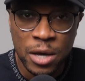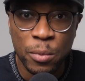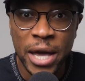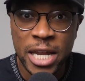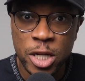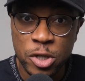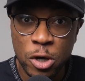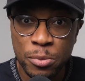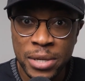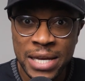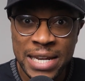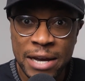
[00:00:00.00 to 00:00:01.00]
We had
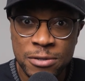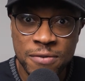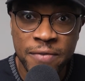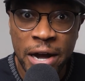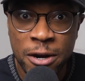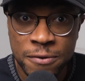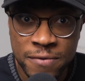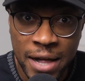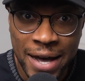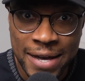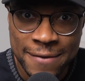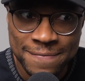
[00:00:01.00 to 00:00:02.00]
Adobe announce Firefly.